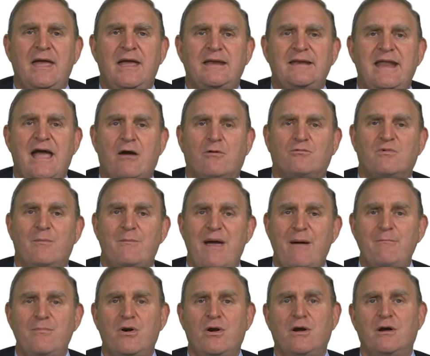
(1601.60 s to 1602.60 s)
Now,
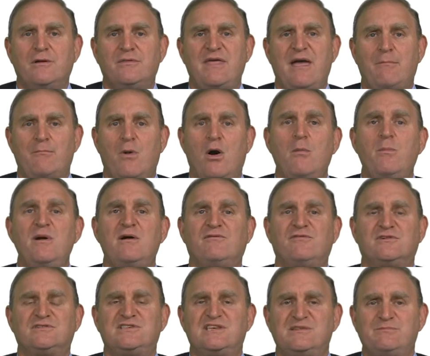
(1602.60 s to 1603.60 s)
remember that Mobile
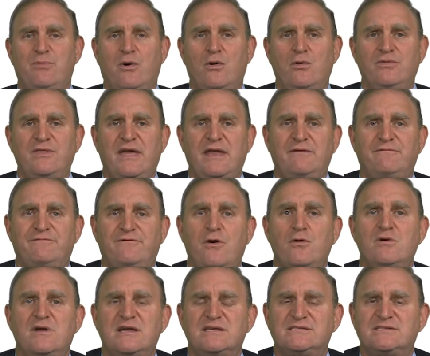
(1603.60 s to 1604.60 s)
versus Bolden
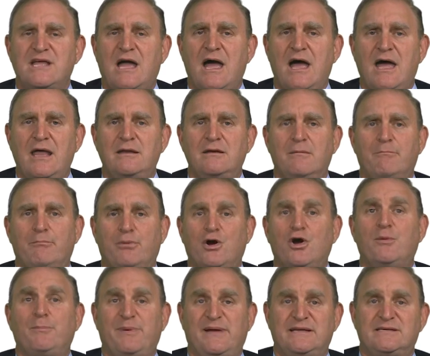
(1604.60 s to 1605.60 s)
focused on
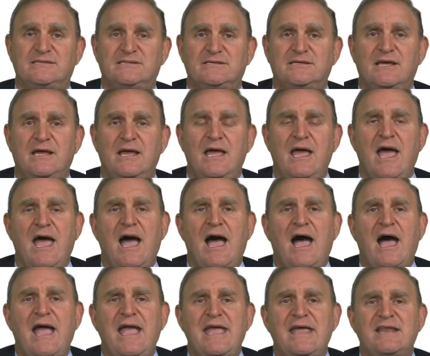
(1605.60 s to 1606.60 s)
purpose
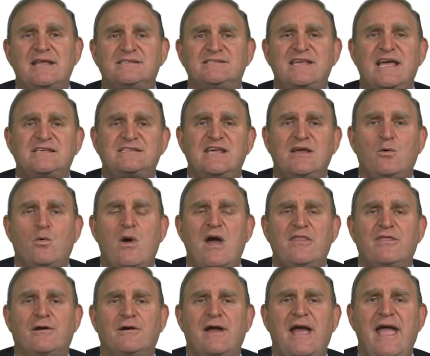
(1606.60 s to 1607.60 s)
uh, in assessing
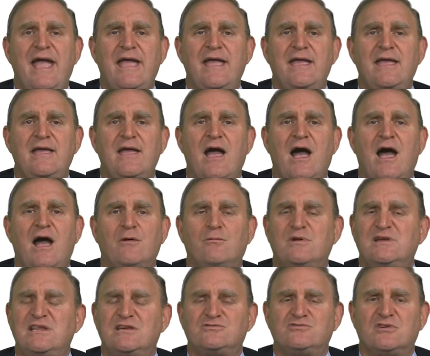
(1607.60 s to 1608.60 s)
whether a, a
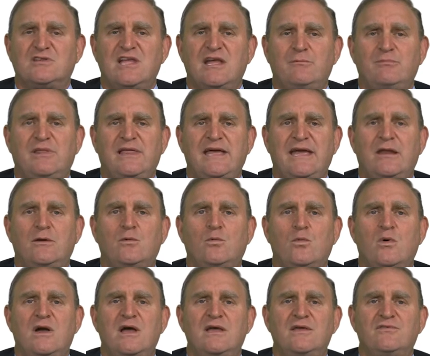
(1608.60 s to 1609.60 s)
redistricting plan
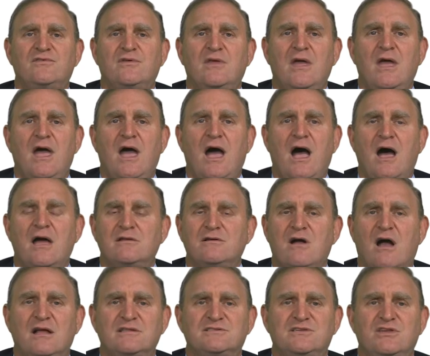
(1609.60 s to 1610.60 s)
was
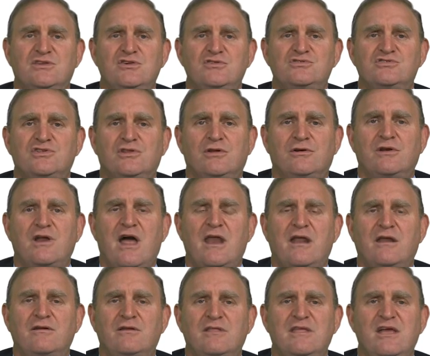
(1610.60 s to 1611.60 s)
unconstitutional or not
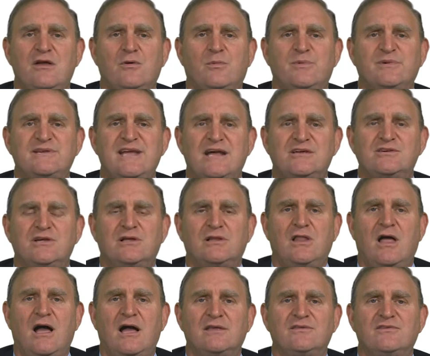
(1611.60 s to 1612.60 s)
under the Equal Protection
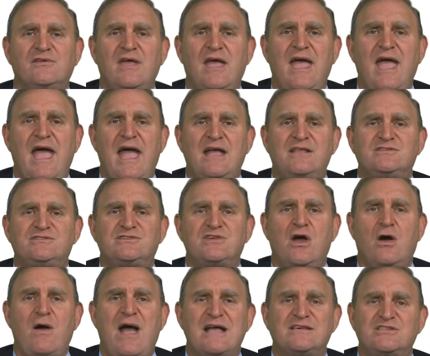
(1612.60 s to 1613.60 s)
Clause. And
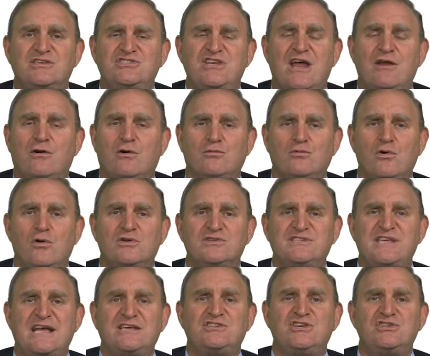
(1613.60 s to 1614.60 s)
so, as a general rule,
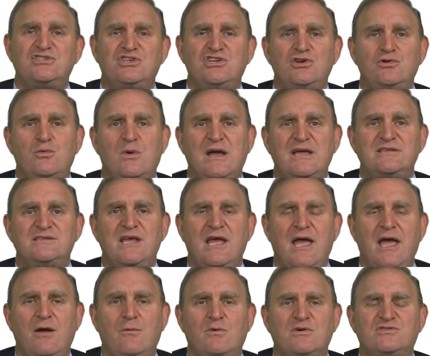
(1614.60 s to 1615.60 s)
Section 2 was
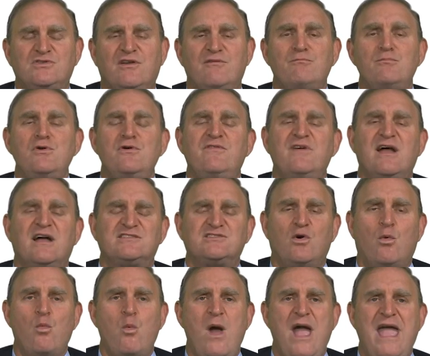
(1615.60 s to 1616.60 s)
was sort of moving us
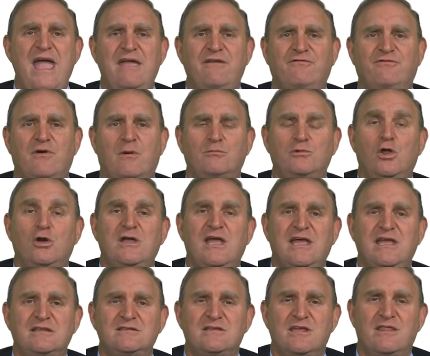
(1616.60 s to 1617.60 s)
away from
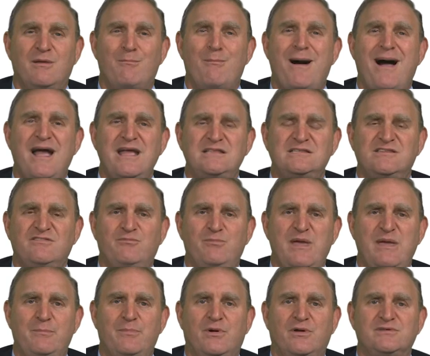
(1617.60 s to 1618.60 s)
looking into the minds of
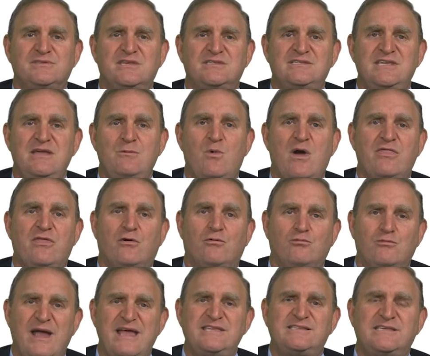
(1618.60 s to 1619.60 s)
people to see whether
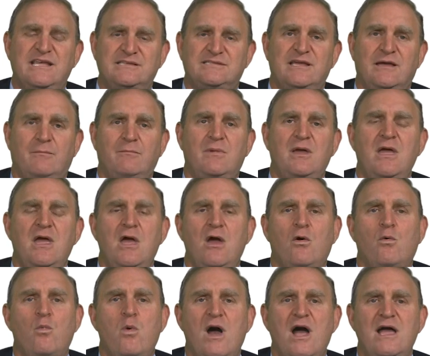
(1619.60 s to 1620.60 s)
racism
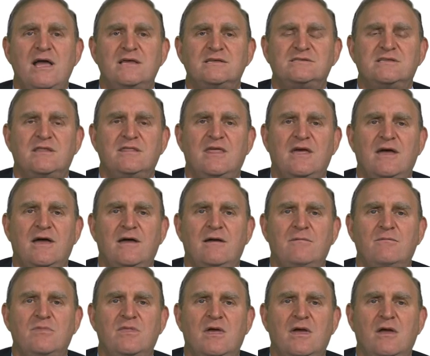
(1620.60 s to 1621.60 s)
was the
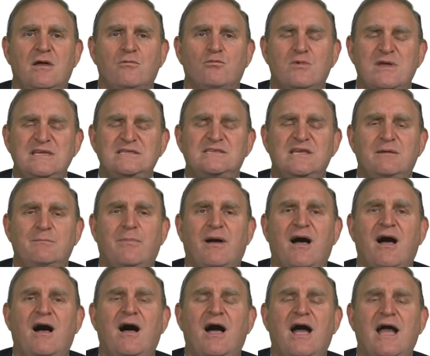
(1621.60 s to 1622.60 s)
the reason
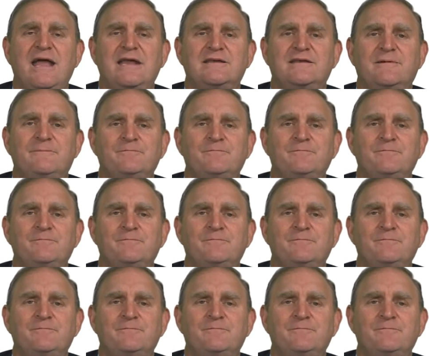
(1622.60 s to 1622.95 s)
behind